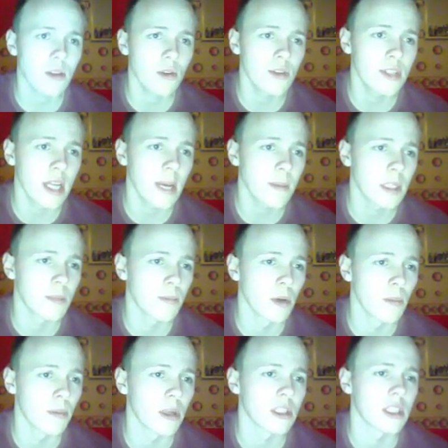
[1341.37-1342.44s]
2 stabs.
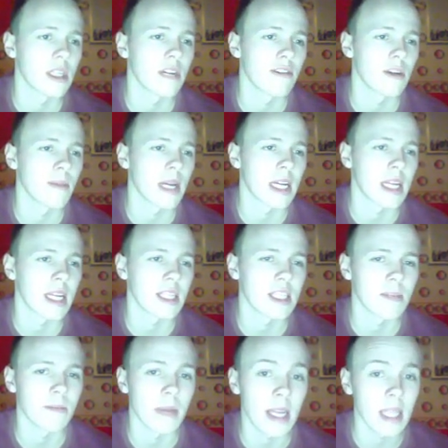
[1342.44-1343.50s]
Bullet Punch is there for the Mega
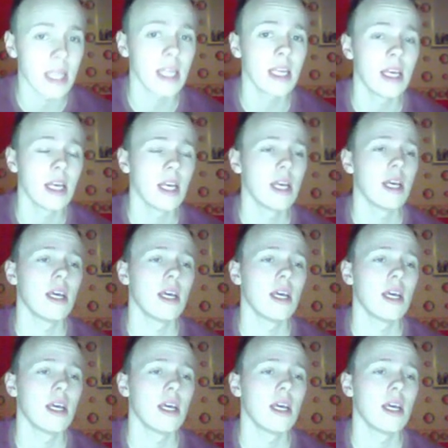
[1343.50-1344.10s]
Diancie mainly.